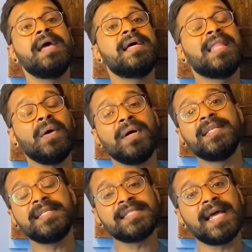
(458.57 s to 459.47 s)
Now,
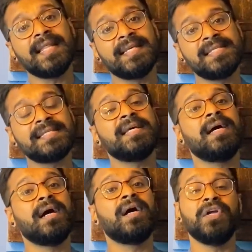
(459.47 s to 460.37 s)
understand this
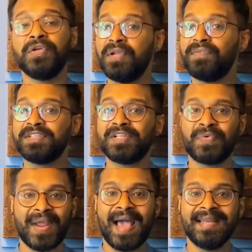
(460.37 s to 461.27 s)
universal
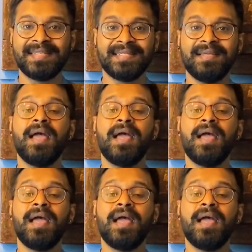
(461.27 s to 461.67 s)
reality.